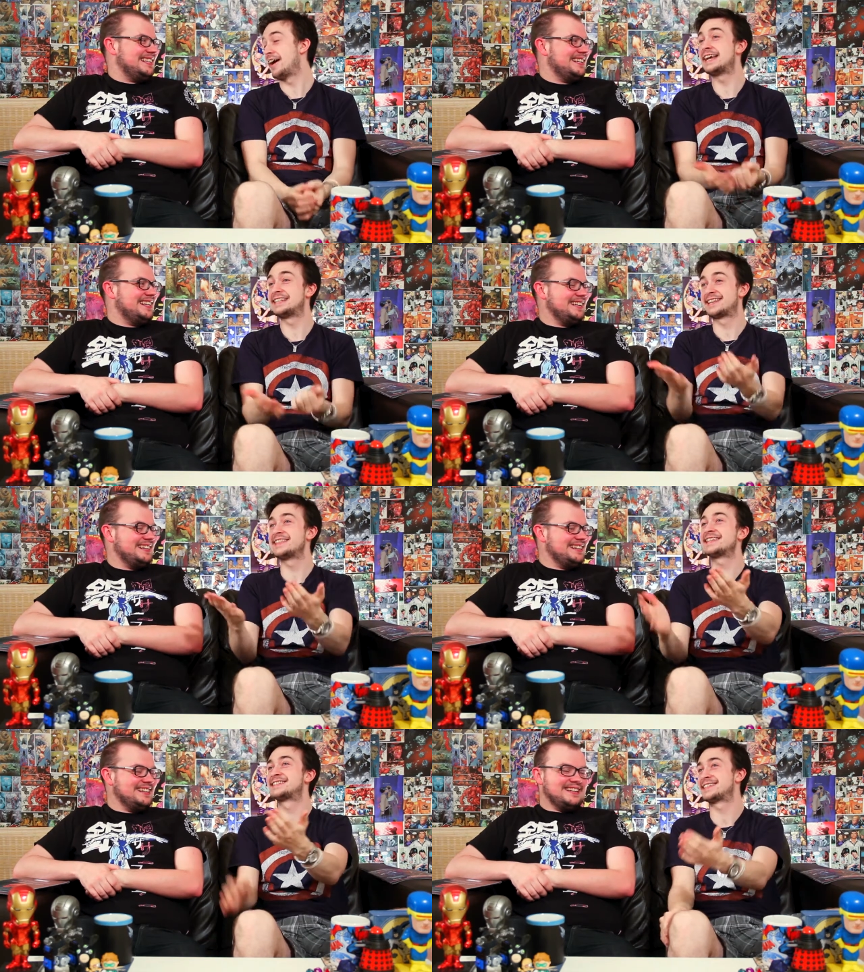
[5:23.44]
Speaker 1: uh,
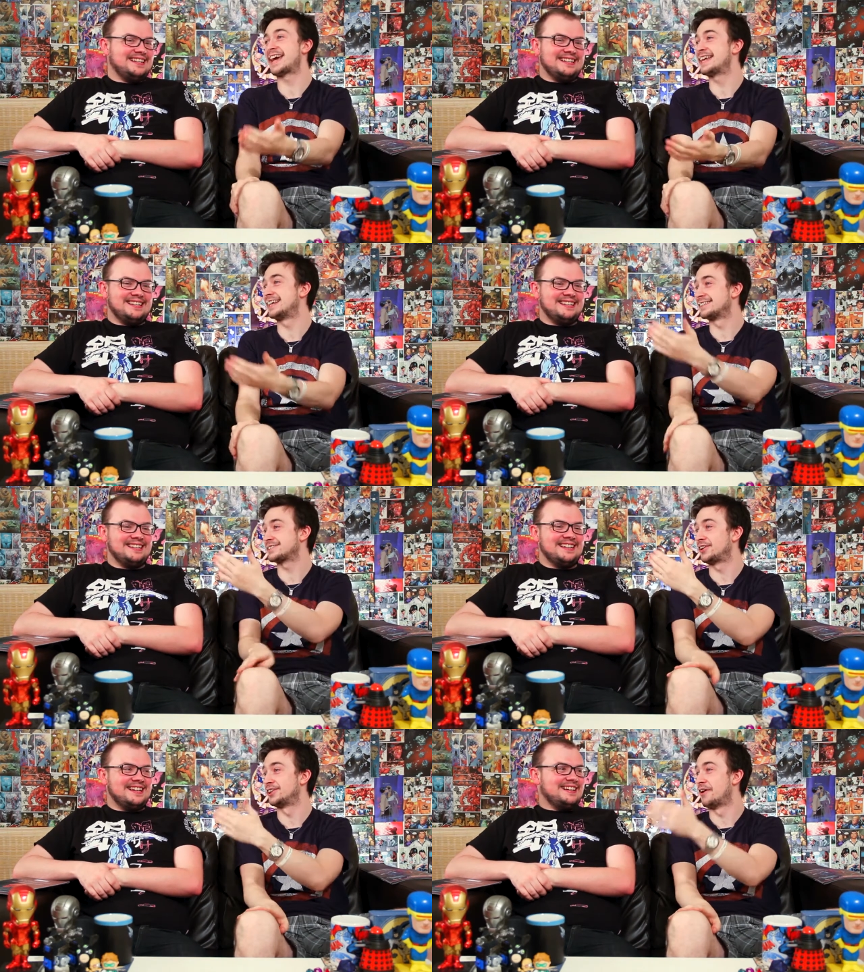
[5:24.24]
to this date, it
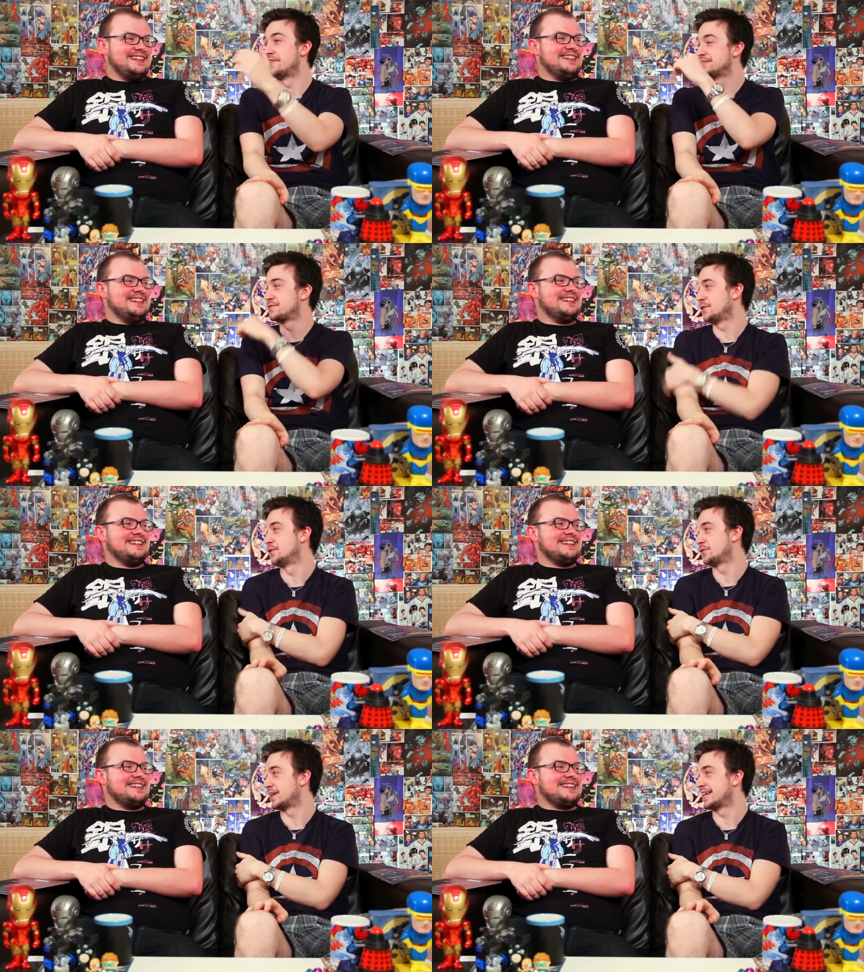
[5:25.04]
is our lowest
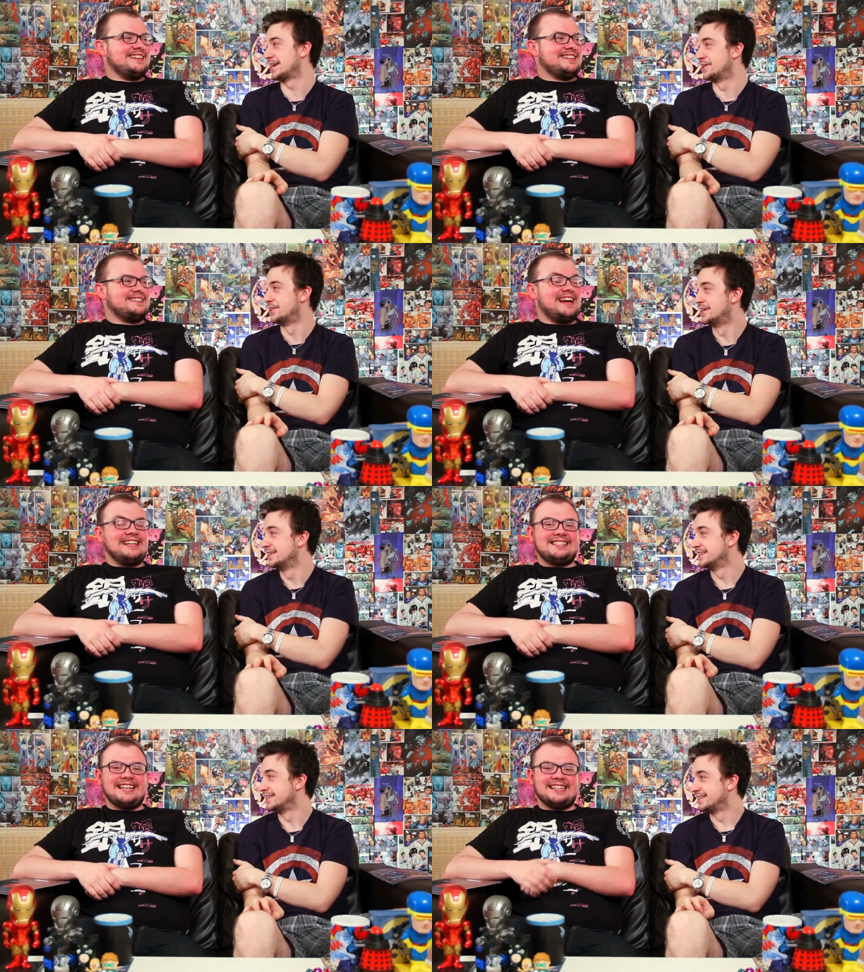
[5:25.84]
viewed video.
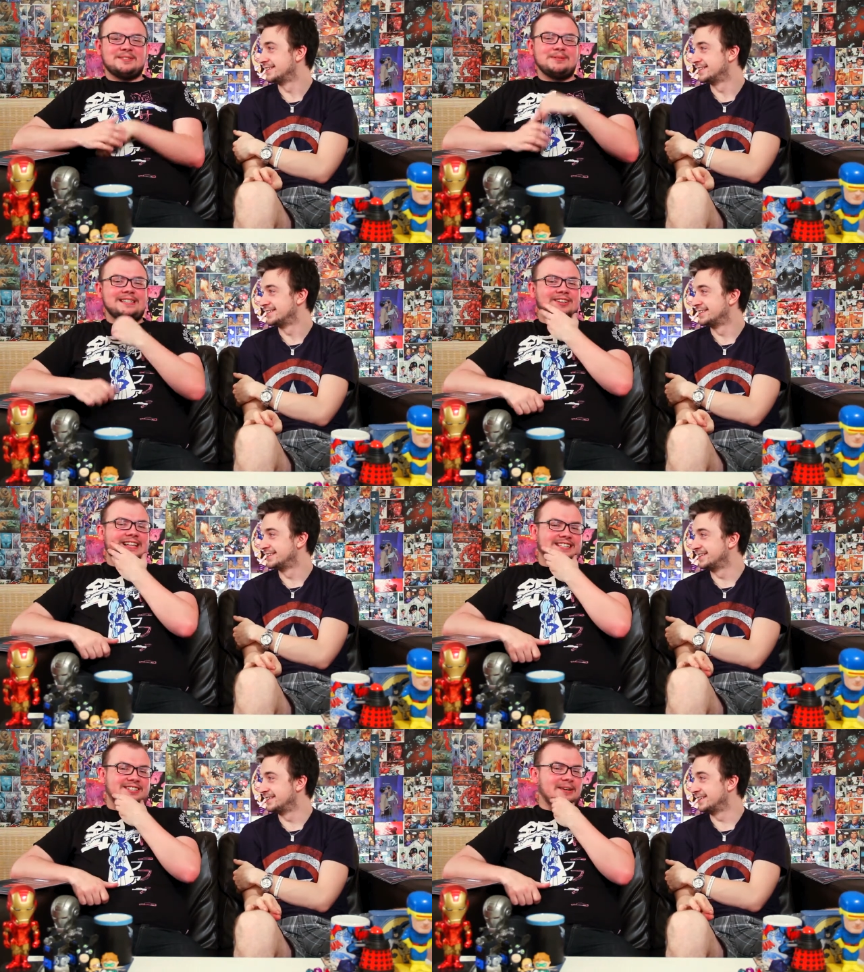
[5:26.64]
96 was it
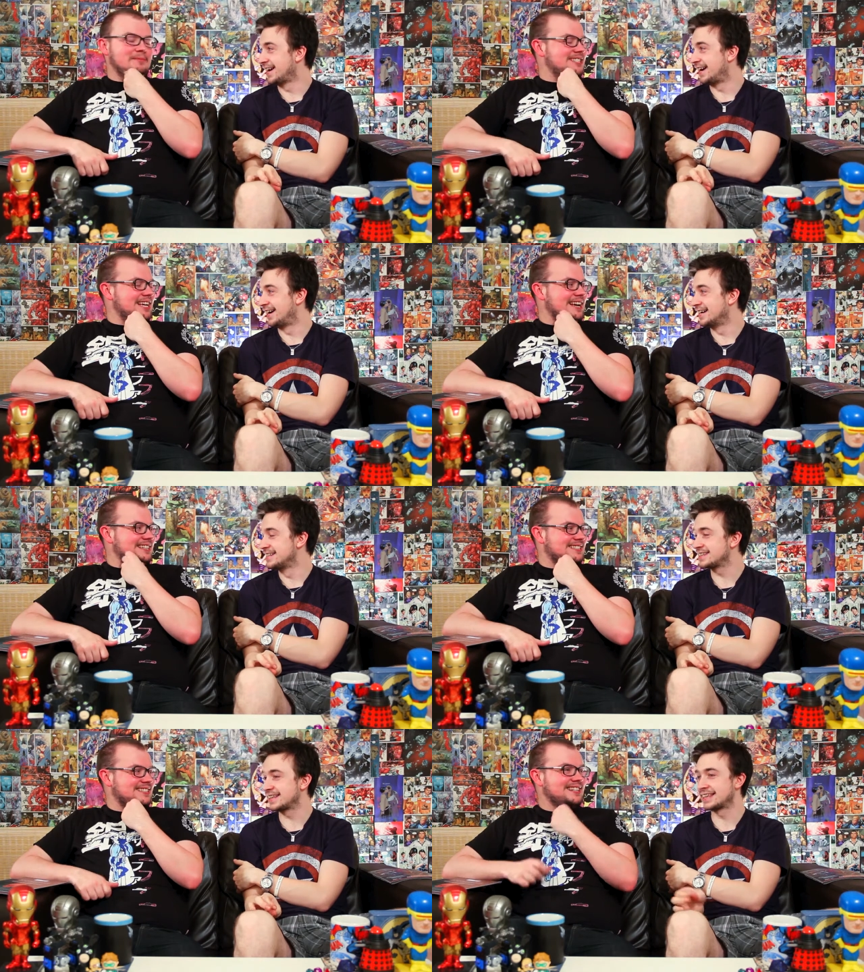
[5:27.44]
on last night? yeah,
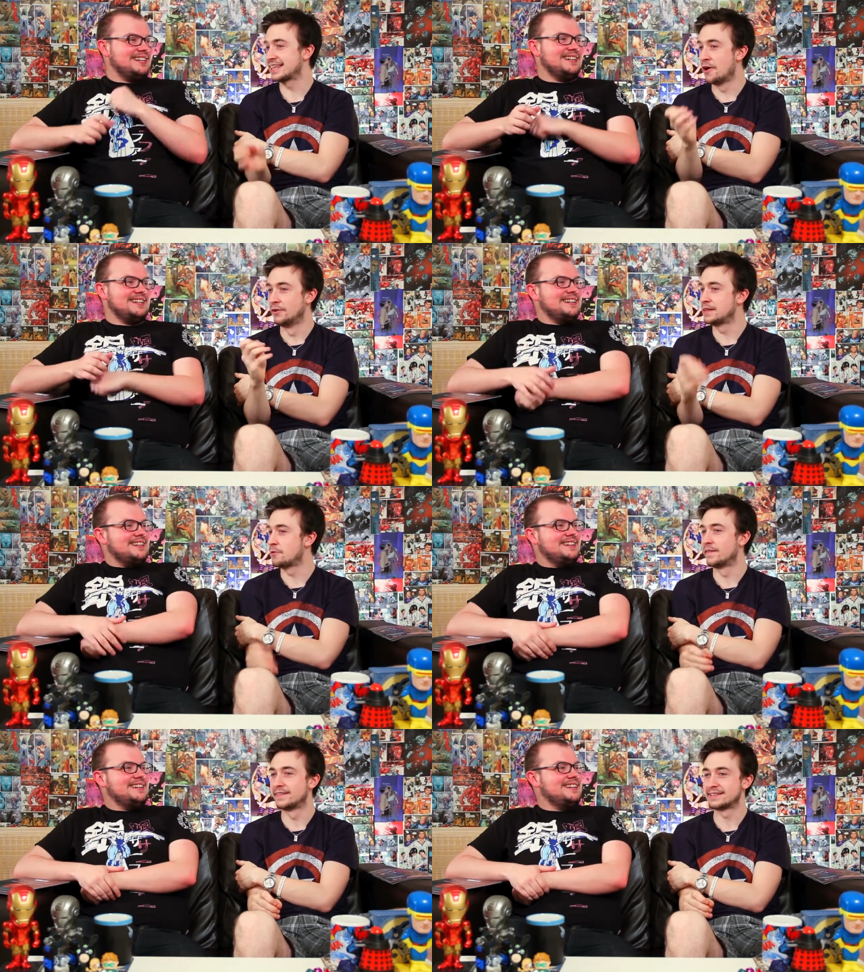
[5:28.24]
It's like the
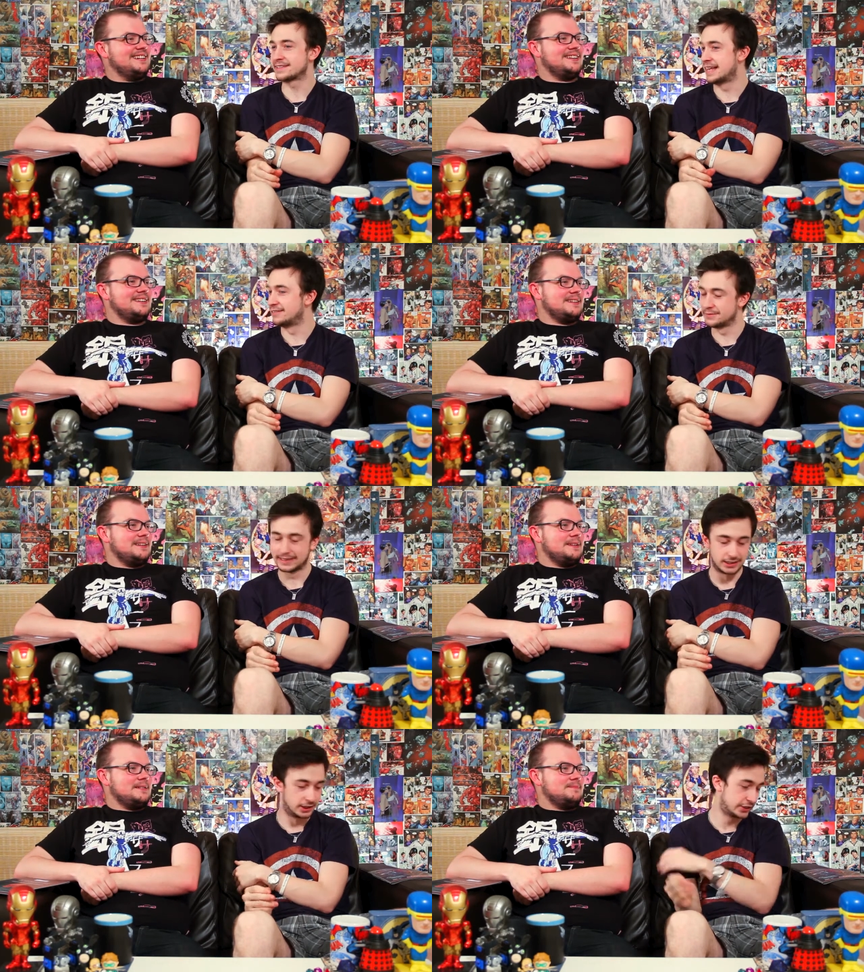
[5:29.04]
only one that's never
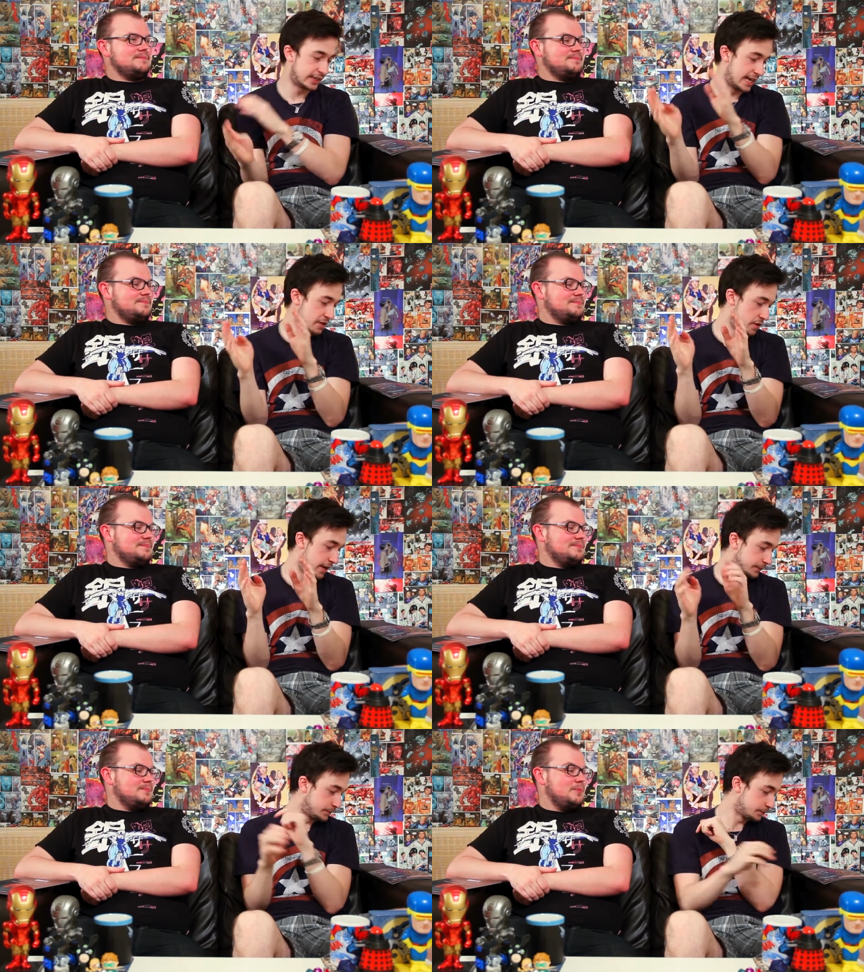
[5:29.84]
made 100
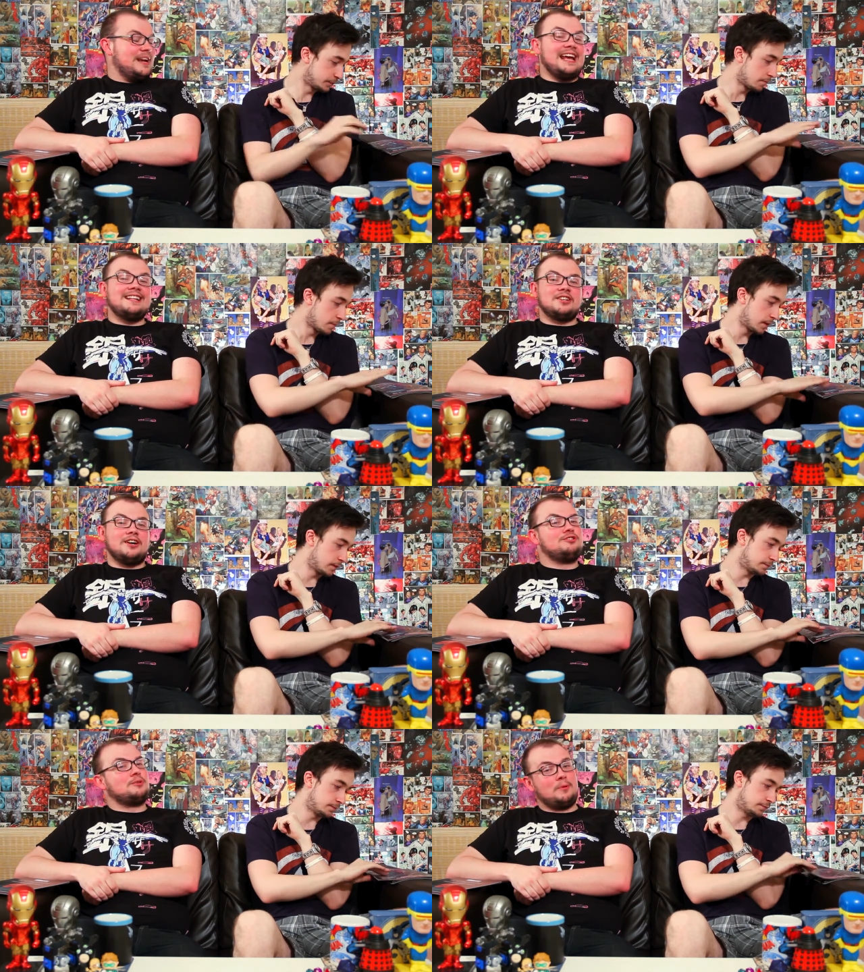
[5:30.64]
anyway. When it hits
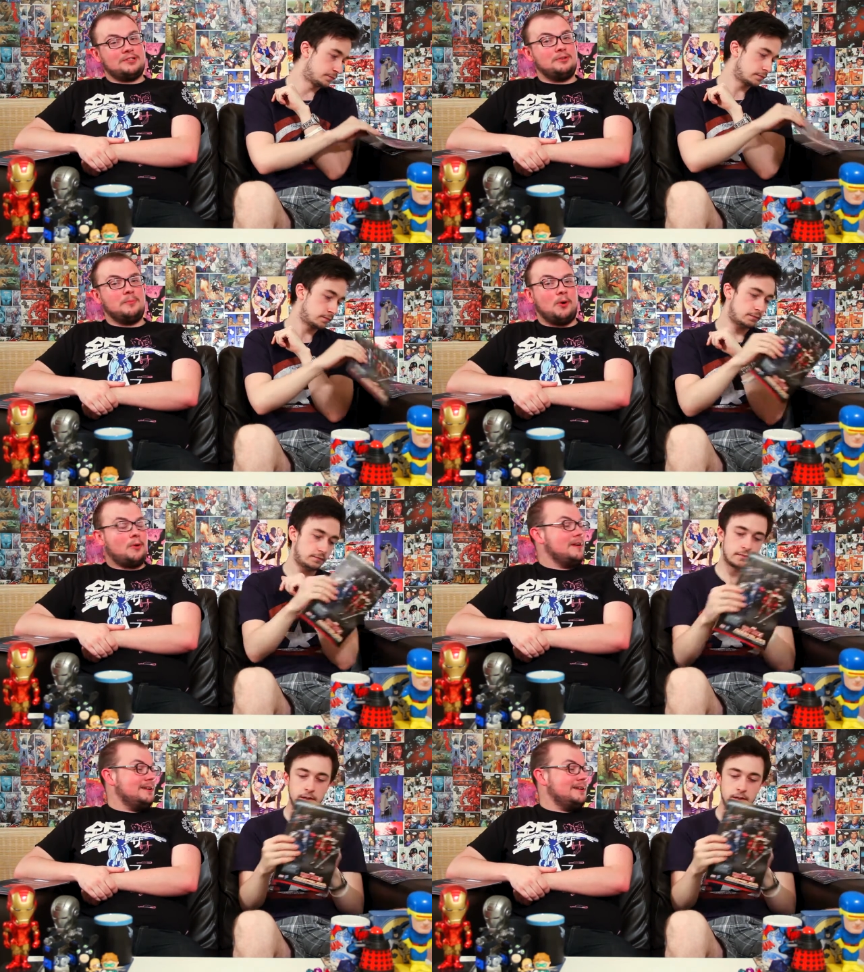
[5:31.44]
100, we'll do more.